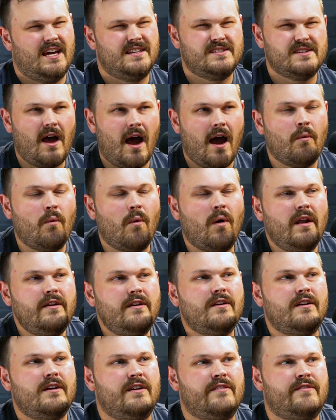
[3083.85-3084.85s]
And so I
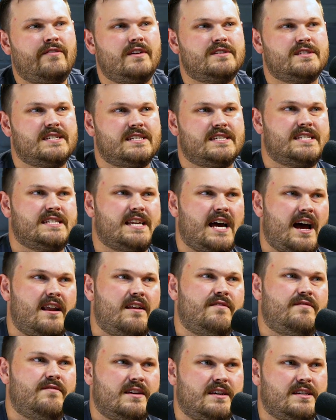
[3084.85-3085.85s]
wonder if there's a
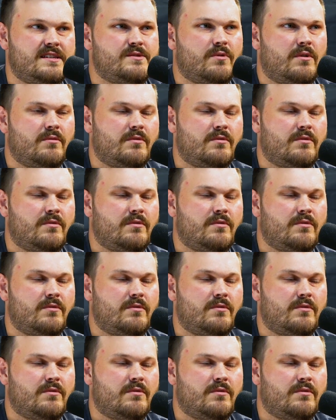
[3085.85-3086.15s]
side of this